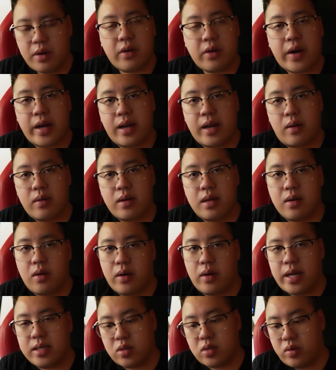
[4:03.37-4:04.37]
now here,
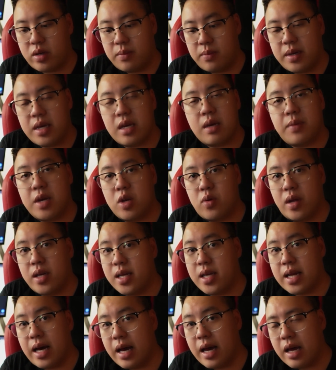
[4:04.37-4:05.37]
there's only BEP20
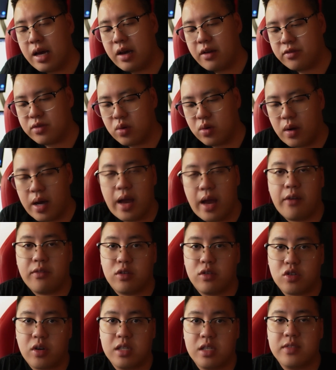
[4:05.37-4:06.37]
that I have, so I have to
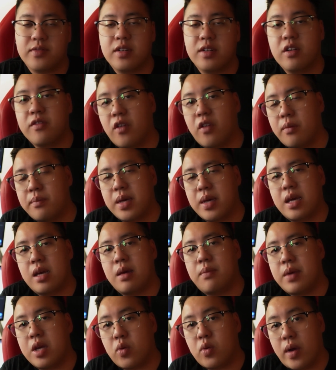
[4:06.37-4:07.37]
transfer from
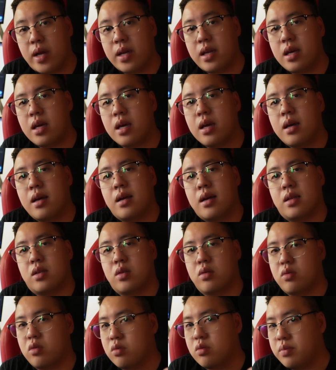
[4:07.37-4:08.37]
BEP20
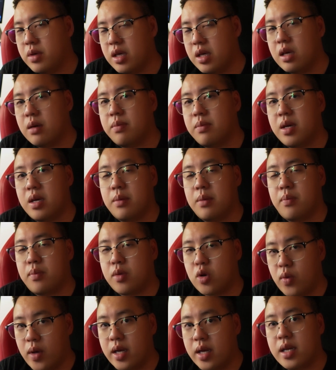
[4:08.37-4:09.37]
to
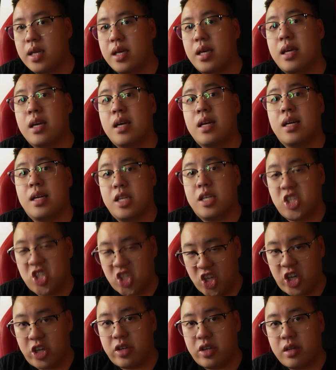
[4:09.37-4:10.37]
BEP20
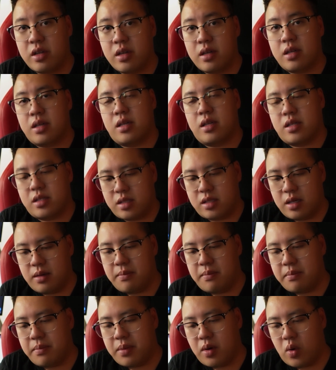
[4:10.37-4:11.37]
chain.
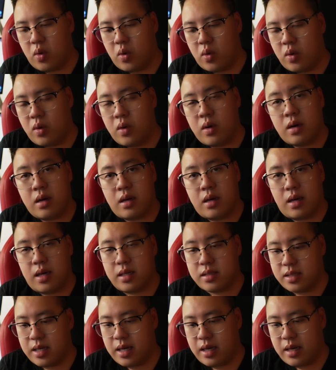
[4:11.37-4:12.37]
Simple as that.